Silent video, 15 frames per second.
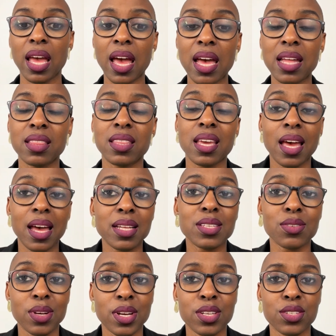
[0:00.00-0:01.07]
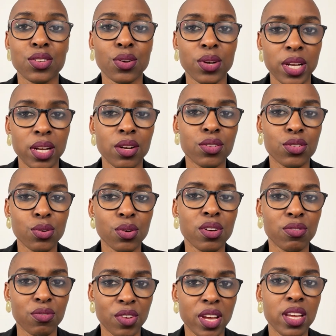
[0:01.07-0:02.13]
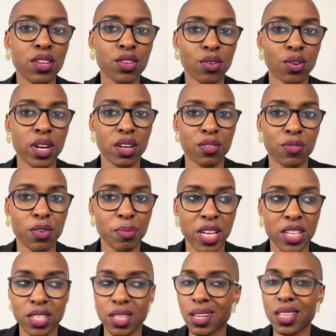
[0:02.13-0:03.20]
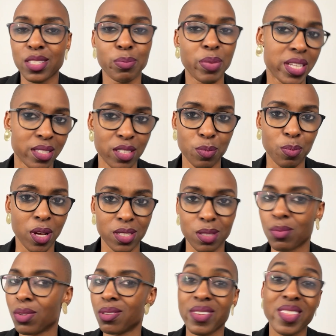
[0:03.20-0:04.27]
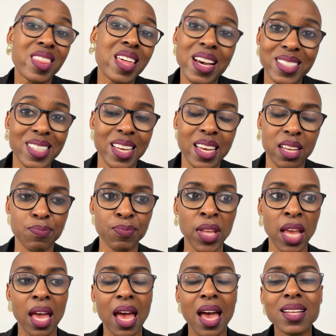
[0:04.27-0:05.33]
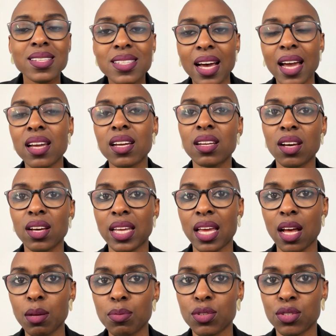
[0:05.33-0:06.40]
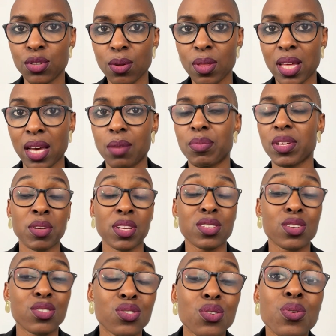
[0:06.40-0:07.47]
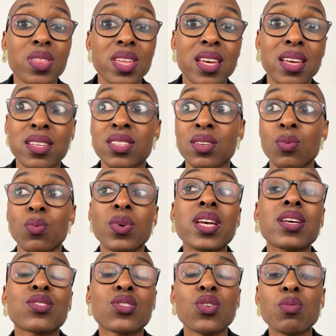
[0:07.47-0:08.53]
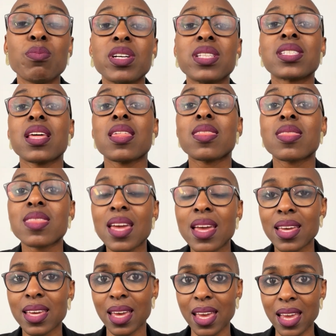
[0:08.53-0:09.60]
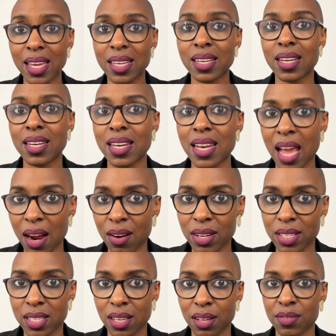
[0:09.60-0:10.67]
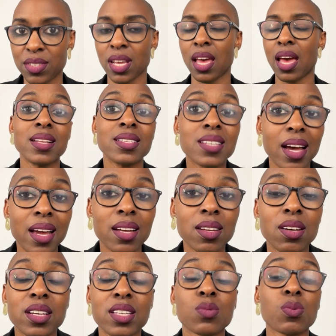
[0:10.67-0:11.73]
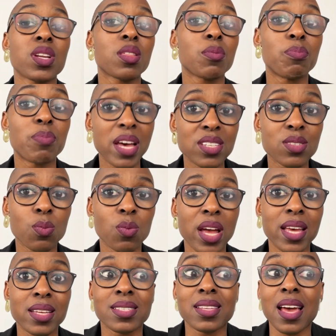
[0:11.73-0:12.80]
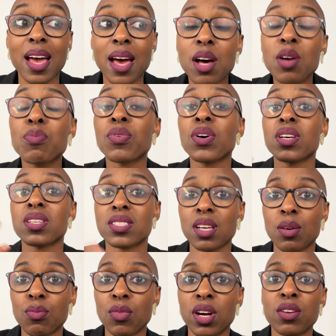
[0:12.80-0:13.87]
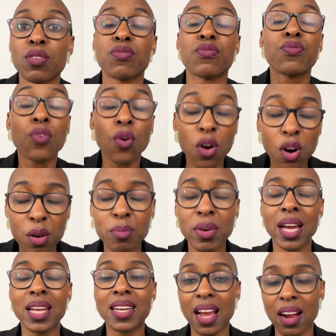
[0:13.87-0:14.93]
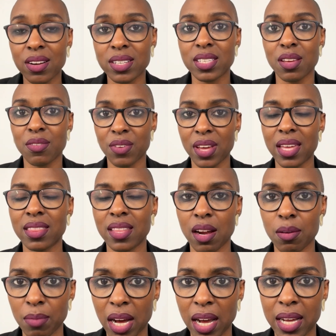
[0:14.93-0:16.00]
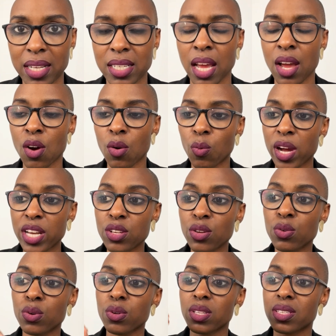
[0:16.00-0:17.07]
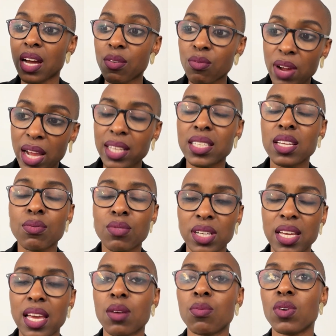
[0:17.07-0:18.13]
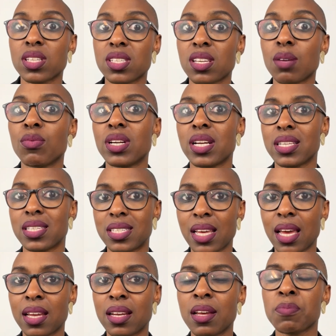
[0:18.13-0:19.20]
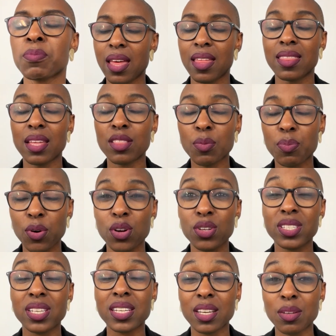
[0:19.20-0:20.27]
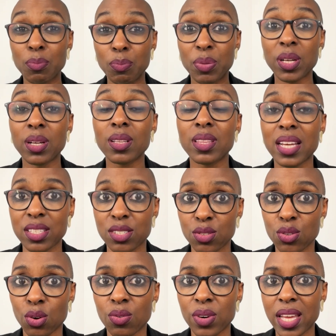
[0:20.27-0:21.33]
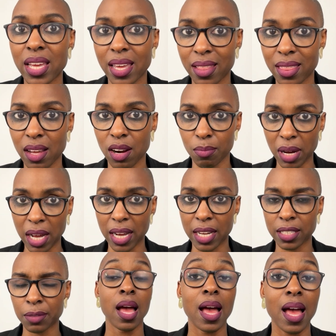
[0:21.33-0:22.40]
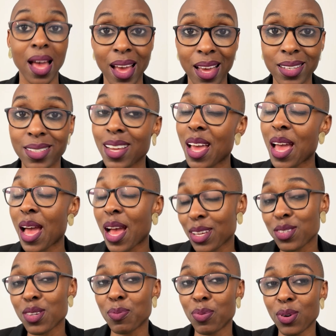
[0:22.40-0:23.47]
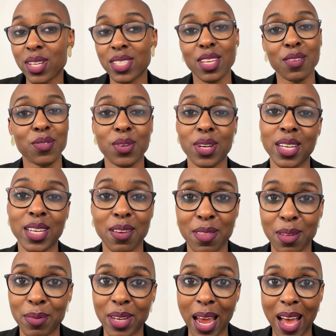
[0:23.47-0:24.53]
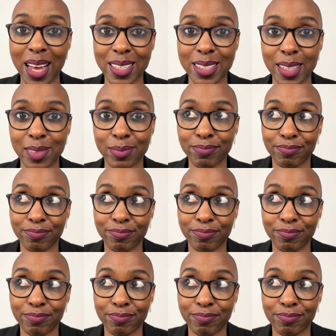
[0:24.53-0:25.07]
And the answer is you're here to convey your information as best as possible. That's it. And dialogue helps do that because the truth is, we as humans think in narratives, and dialogue is one of the best ways to help someone form a narrative in their mind. When you directly relay what someone has said, then the person can build that story in their mind. And extra points if you can give them an accent.